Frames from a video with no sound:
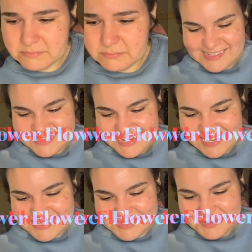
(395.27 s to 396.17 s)
This
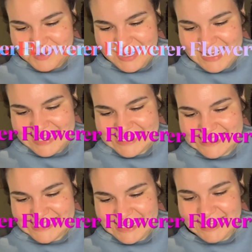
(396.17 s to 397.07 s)
next one
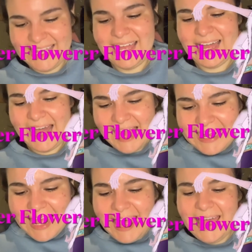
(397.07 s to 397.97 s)
is the
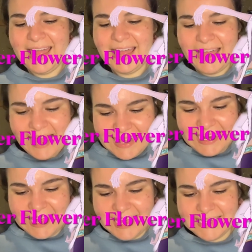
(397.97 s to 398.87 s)
Hana
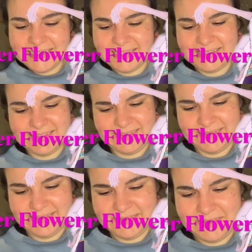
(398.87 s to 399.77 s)
Hana
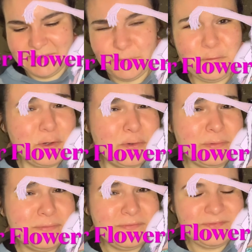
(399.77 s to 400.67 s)
fruit.
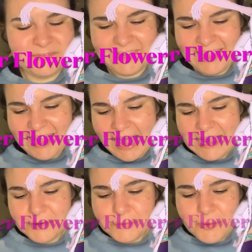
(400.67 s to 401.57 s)

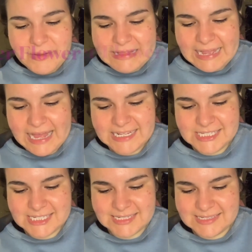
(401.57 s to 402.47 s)
I don't know what the
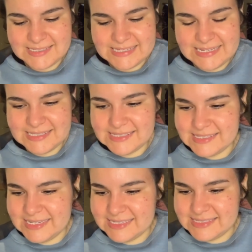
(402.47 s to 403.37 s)
kanji is.
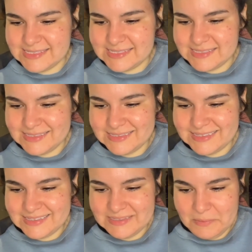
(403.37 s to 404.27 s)
It's
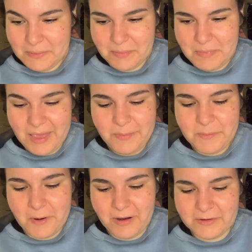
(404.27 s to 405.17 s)
maybe
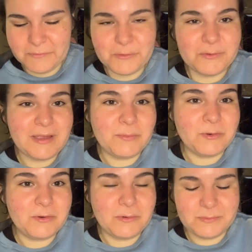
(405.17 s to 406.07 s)
part of
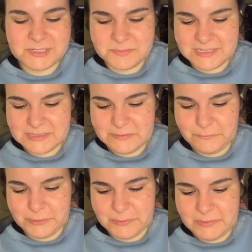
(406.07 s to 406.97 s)
kudamono, which means
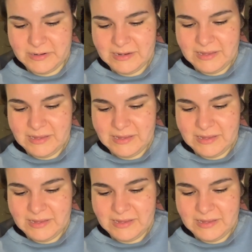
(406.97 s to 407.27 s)
fruit.